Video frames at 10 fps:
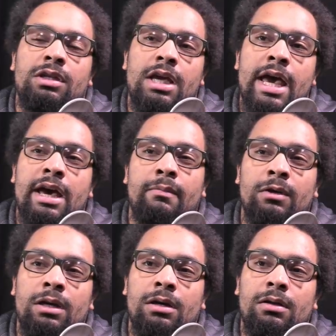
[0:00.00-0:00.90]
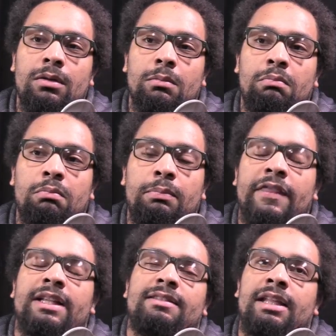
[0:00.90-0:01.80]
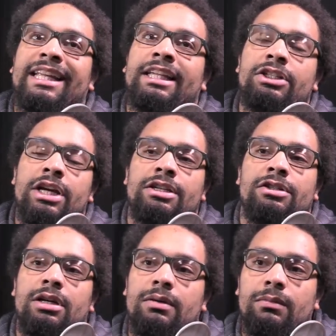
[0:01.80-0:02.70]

the Abigail, but then slightly changed up.